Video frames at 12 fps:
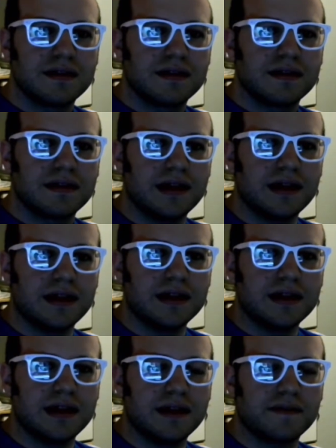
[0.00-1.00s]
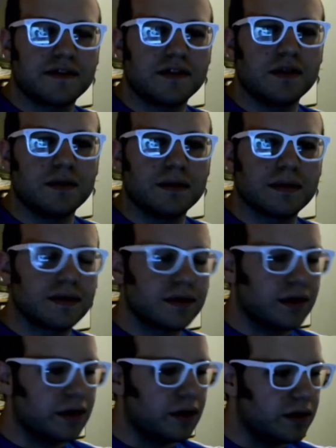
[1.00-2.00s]
And if so,
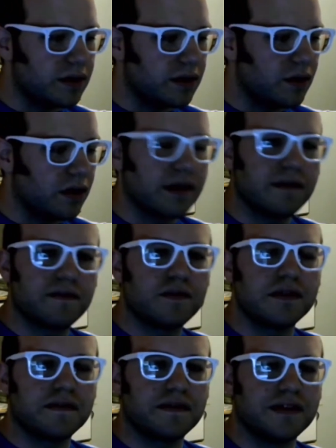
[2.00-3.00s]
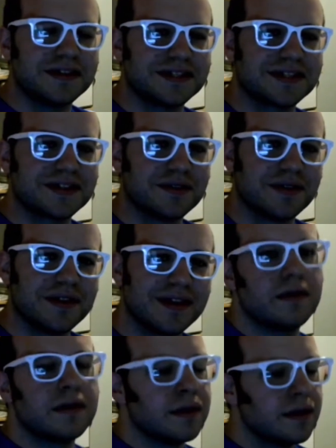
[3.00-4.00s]
are they fully functional?
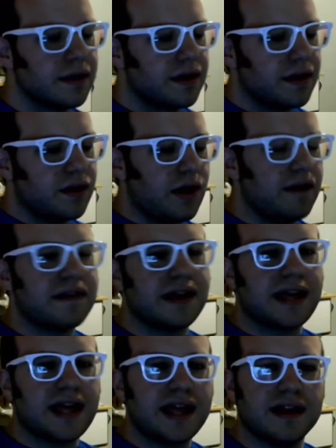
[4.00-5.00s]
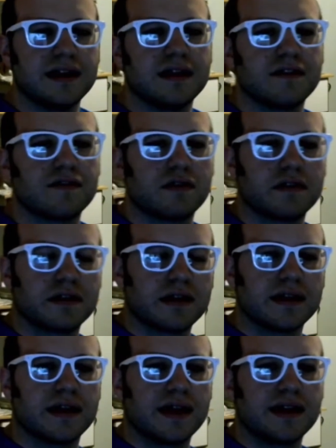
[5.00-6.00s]
You have to eat in Sword Art
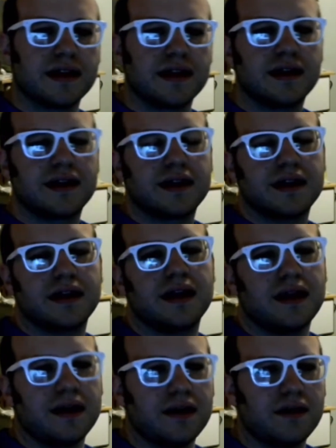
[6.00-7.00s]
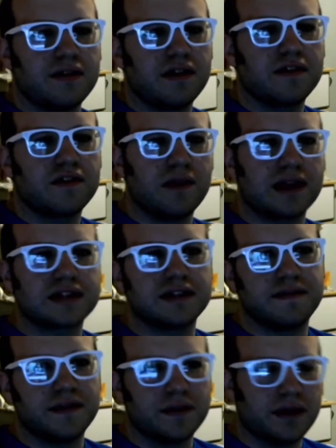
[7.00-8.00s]
Online, or else you actually
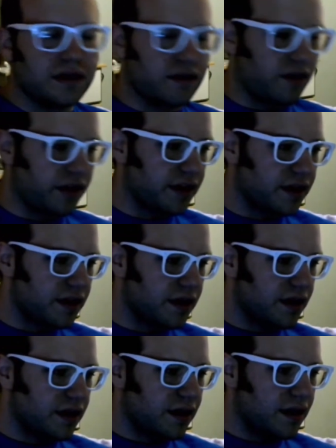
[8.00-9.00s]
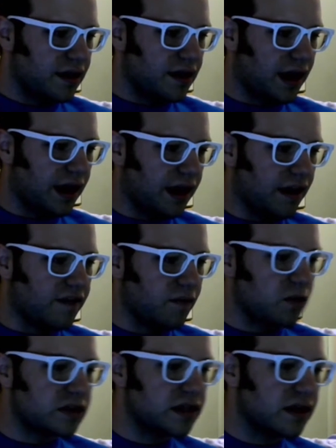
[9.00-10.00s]
feel hungry, I guess.
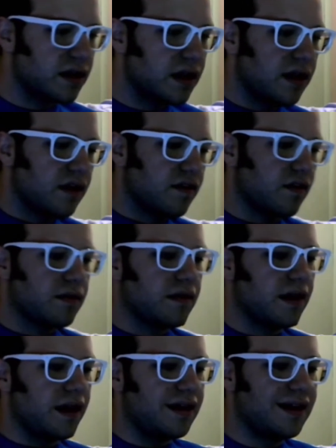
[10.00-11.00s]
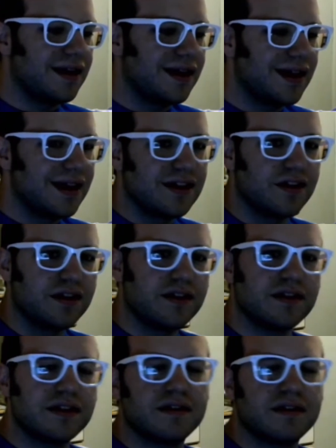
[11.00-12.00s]
So
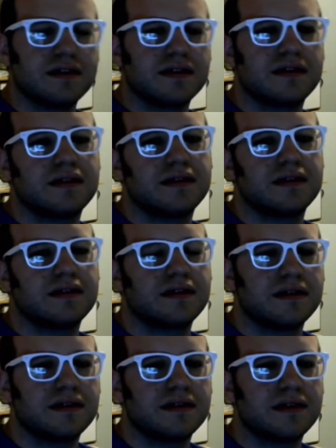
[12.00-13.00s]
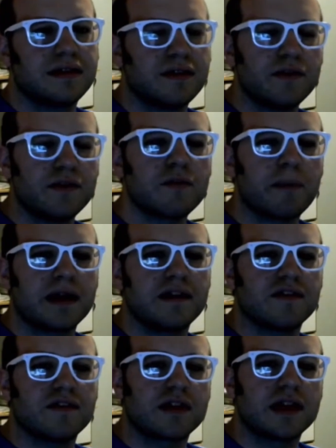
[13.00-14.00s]
the rear
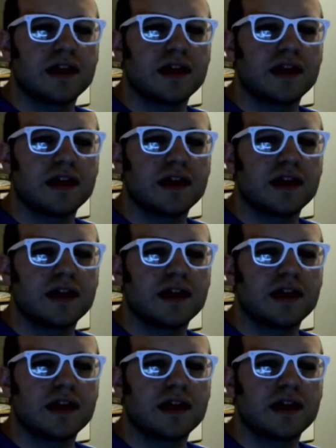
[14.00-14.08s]
bodies are getting